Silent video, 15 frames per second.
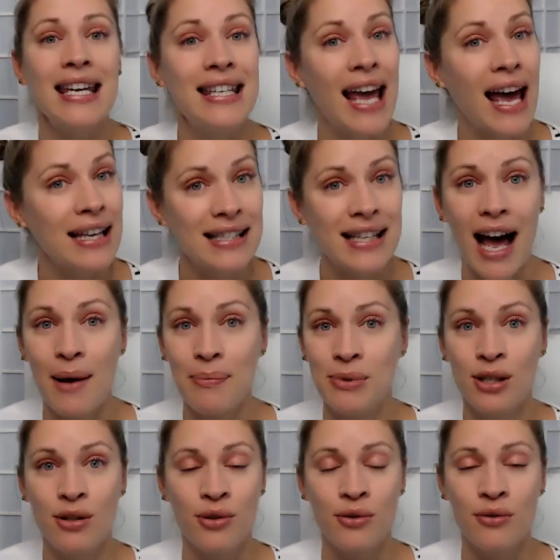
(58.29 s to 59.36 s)
Yes,
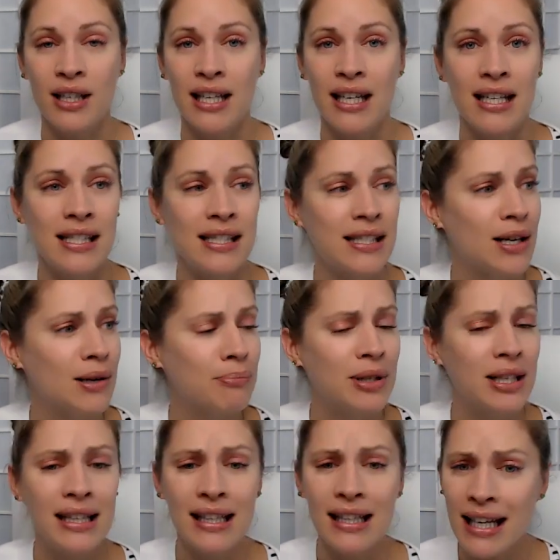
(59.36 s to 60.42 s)
absolutely. It is
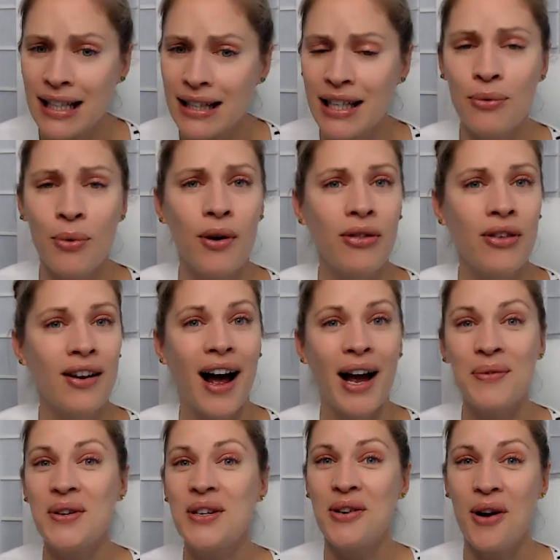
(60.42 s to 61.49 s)
completely worth it.
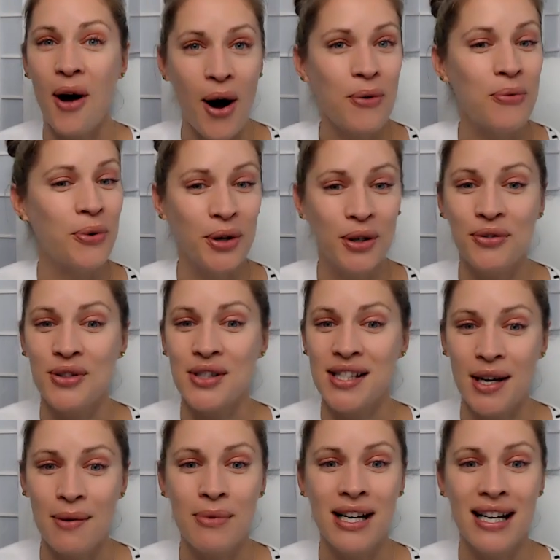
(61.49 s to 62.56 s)
I not work for
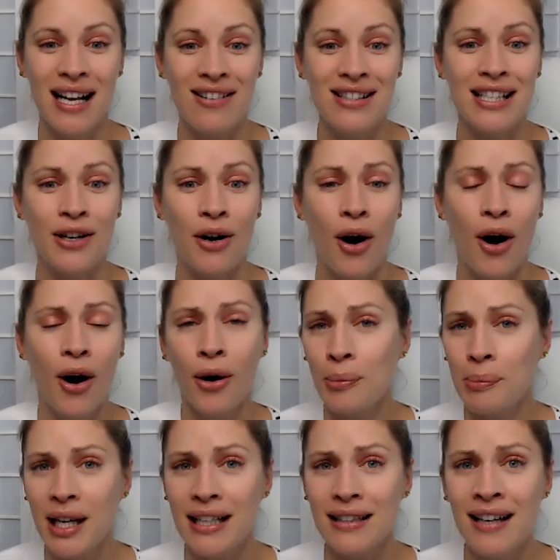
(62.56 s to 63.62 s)
somebody else in a
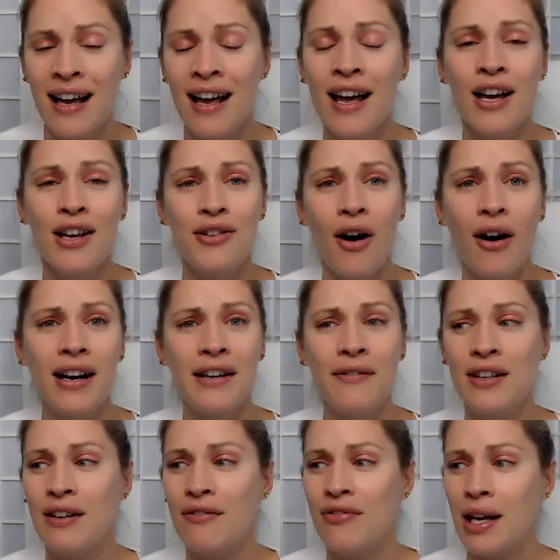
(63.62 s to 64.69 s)
heartbeat, not
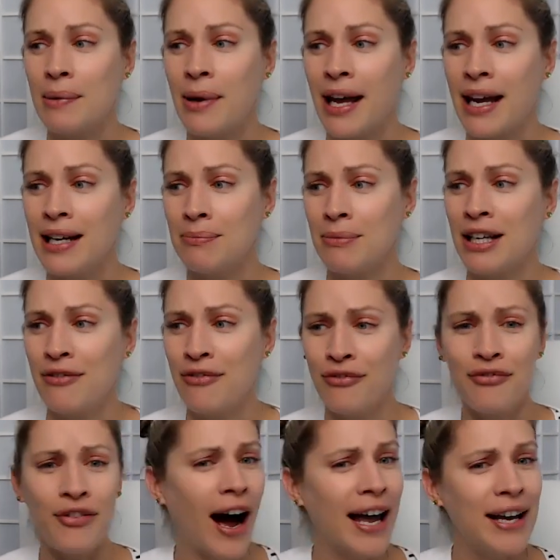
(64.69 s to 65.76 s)
even if they paid me
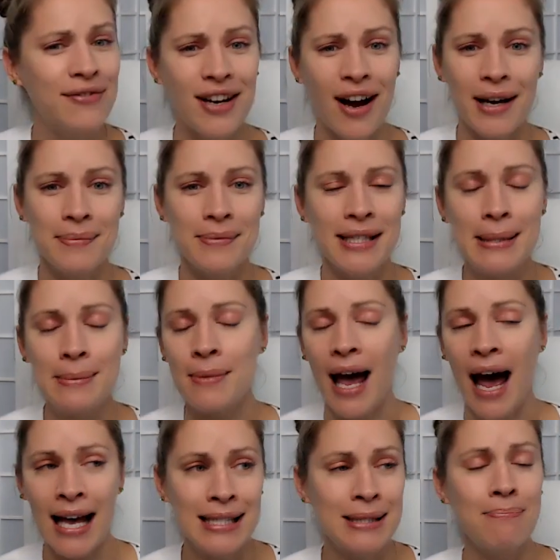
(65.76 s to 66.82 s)
five times times as,
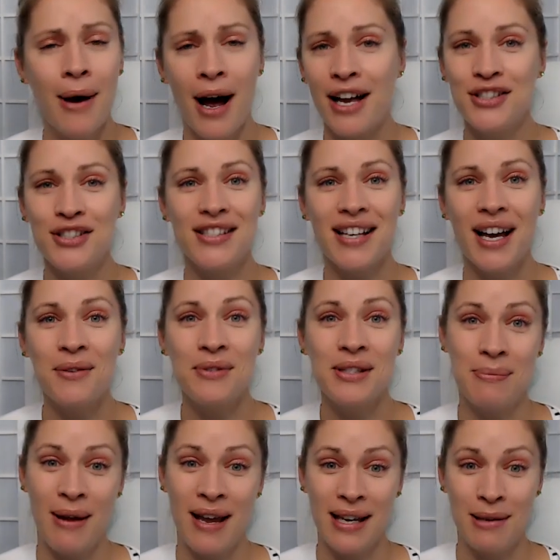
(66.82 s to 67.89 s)
as much as I
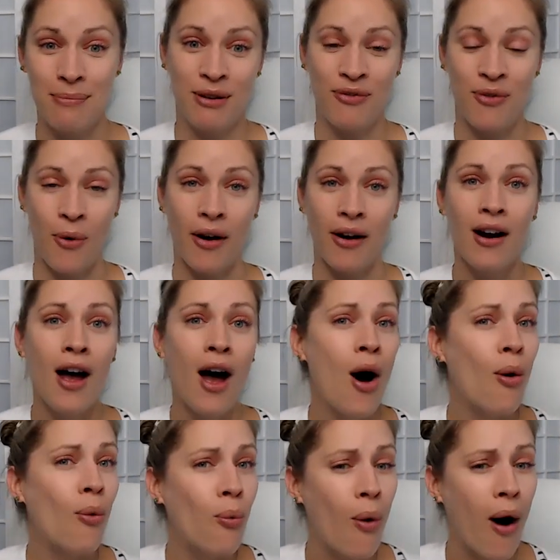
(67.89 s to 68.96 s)
was making before.
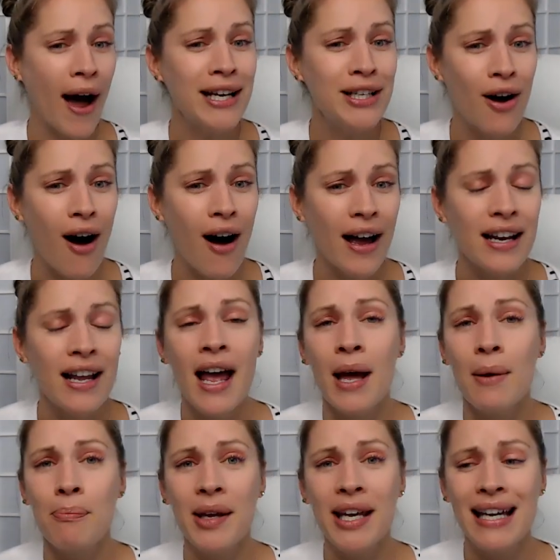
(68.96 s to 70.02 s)
Why not?
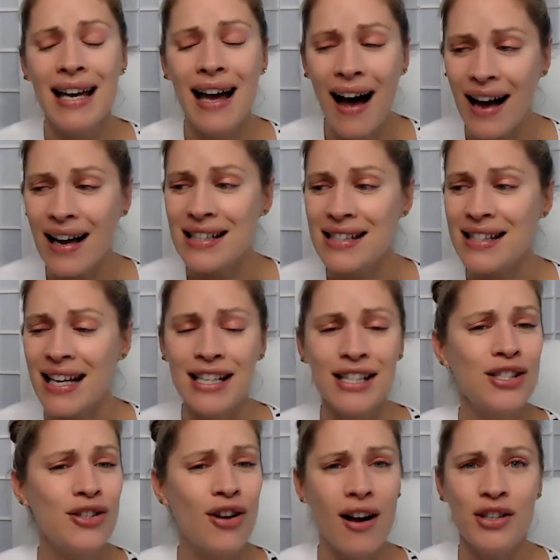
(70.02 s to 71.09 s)
Because, and
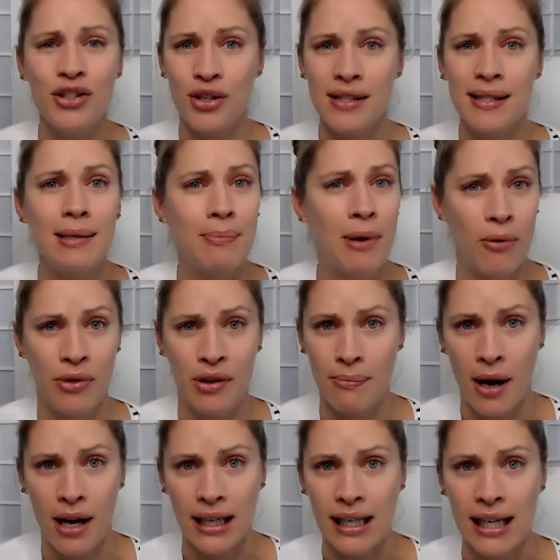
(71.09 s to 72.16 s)
it's not just about the
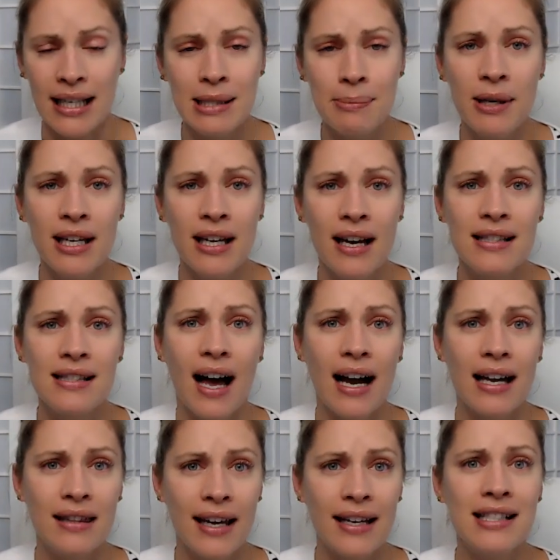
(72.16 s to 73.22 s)
money, it's because
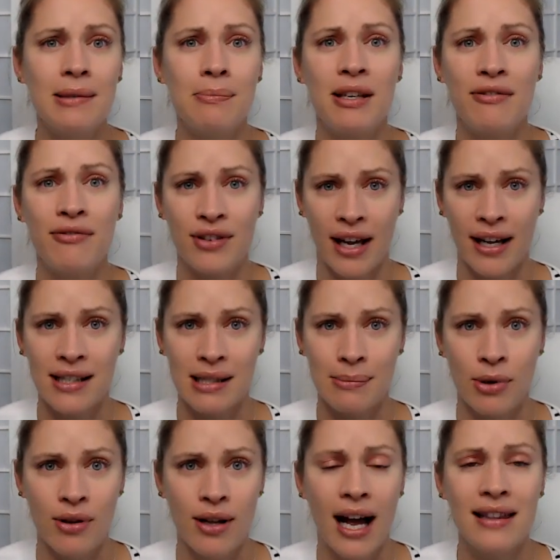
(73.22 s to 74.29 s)
I like to be
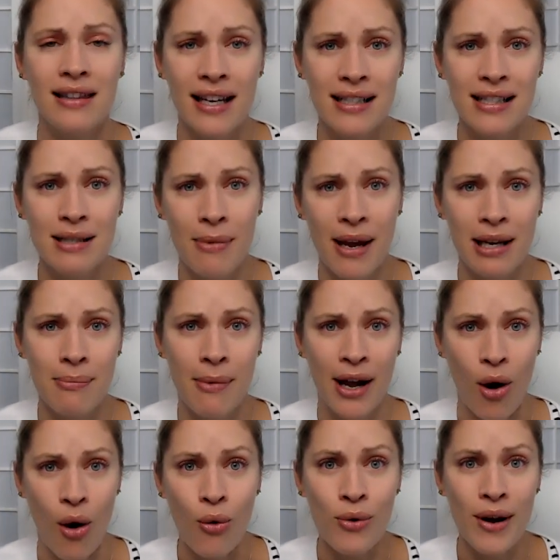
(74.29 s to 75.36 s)
flexible. I like to make
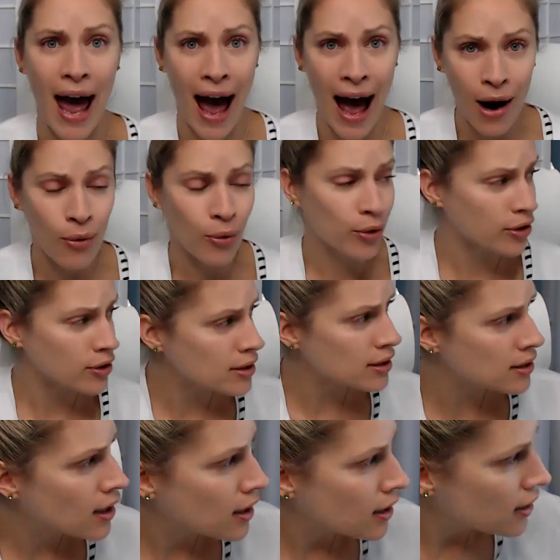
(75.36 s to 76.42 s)
my own hours.